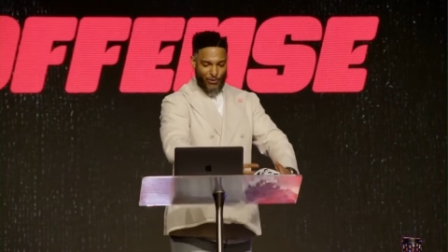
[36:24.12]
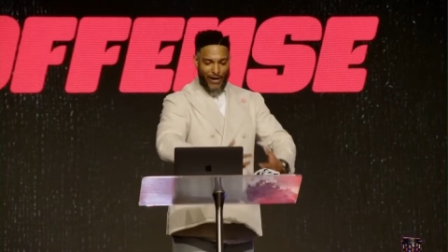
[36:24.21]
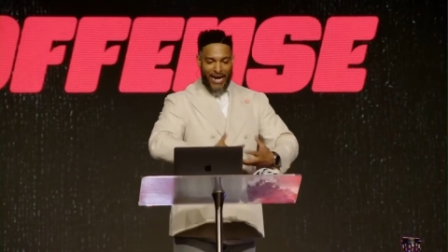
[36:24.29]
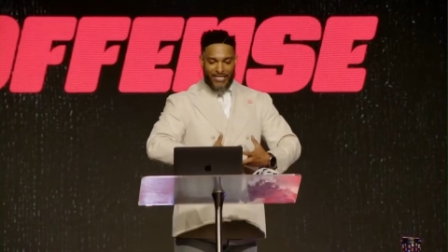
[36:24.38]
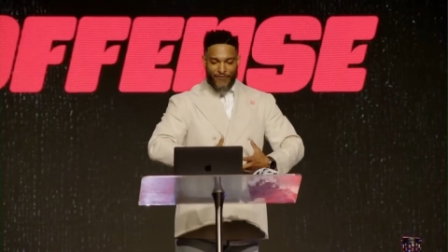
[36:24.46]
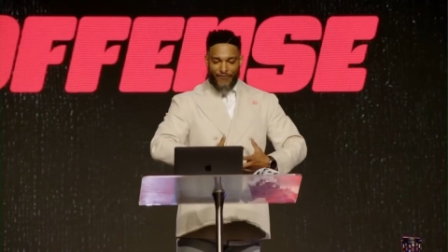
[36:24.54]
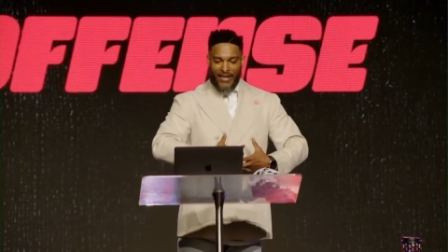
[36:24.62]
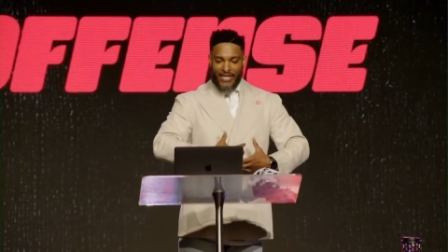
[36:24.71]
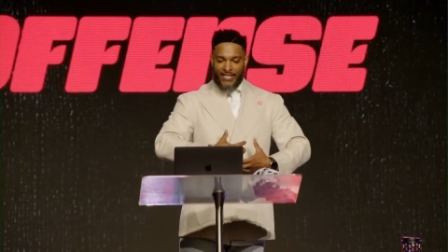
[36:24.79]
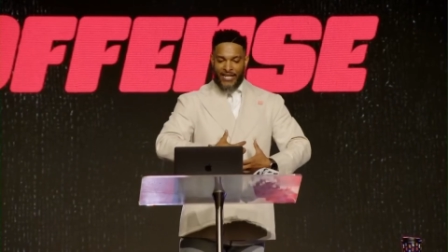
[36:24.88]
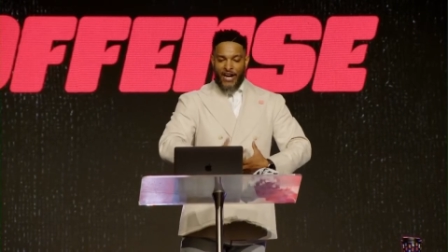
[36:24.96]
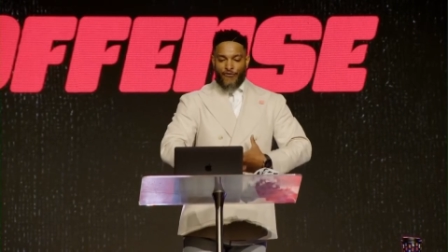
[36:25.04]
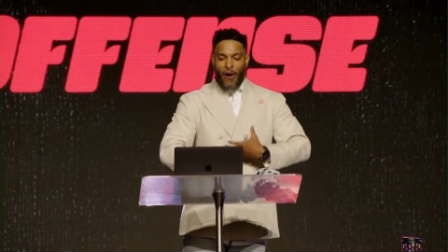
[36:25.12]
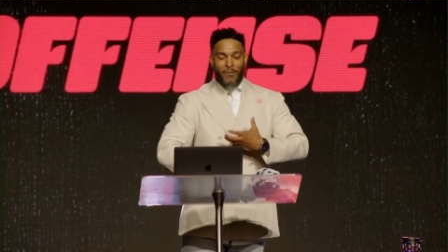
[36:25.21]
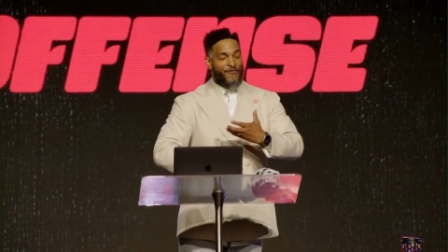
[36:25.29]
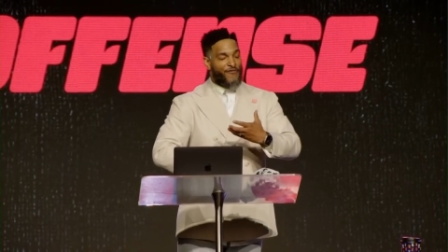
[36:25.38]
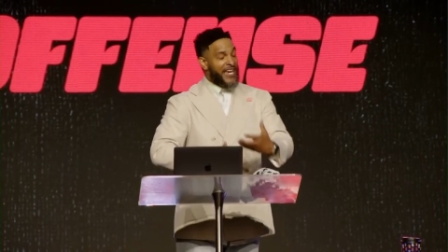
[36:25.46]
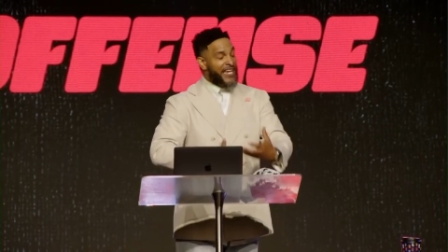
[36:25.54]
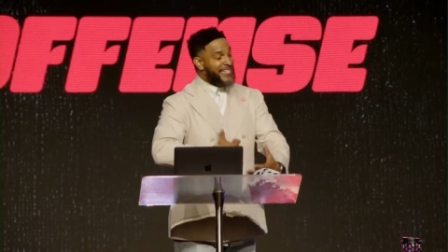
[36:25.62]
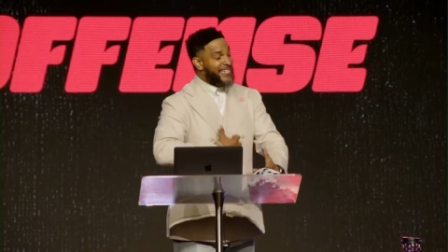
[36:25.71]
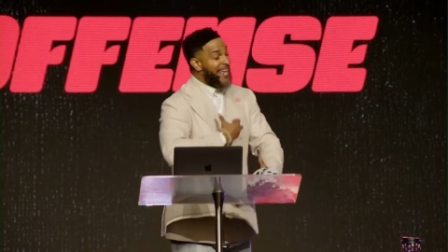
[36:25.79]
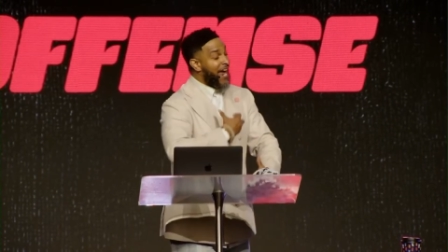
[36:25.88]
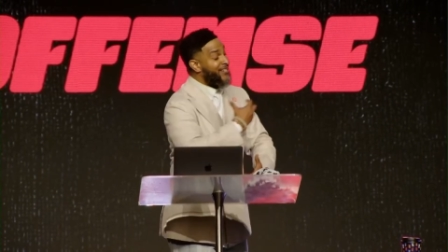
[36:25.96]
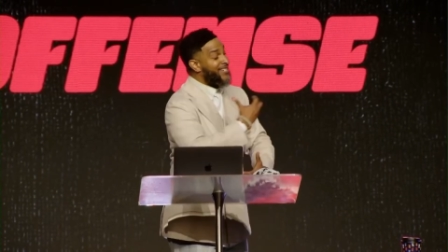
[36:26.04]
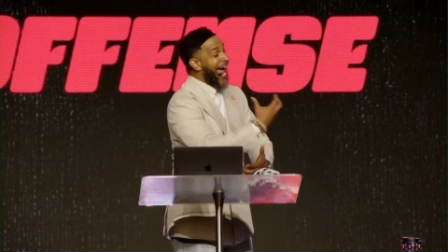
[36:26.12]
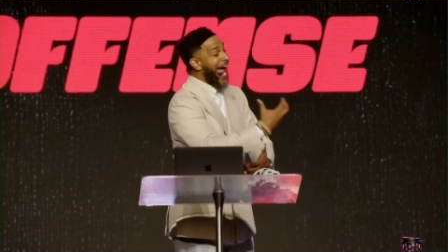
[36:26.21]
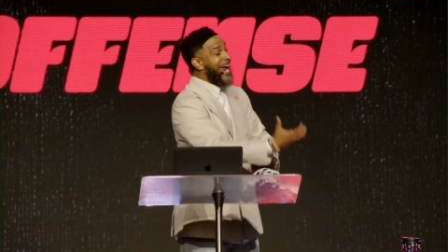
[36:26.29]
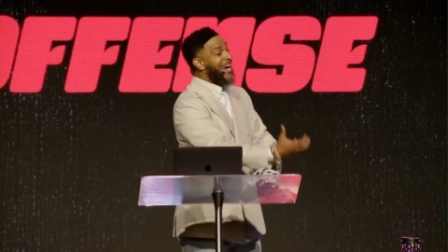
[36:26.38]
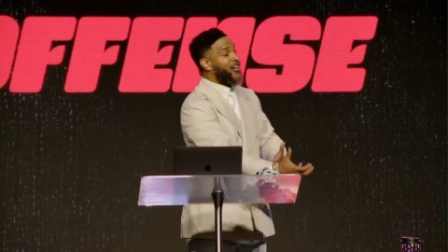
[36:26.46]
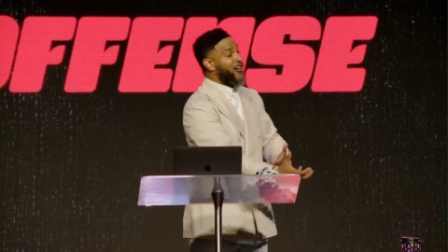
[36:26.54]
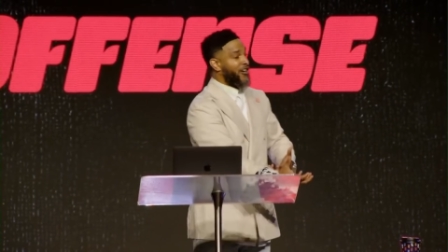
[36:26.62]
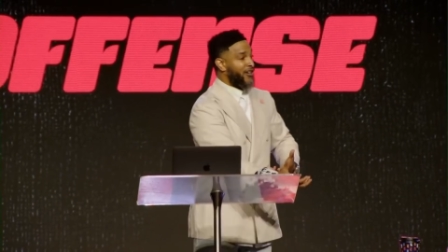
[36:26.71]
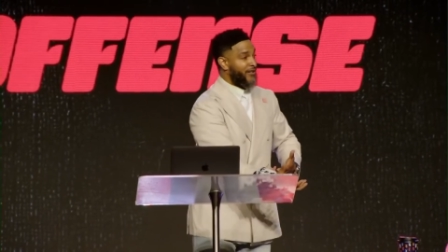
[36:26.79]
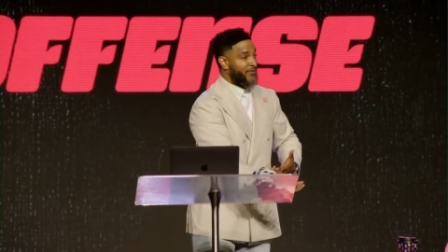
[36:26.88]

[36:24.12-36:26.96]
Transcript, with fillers: creates offense. From offense, there's anger.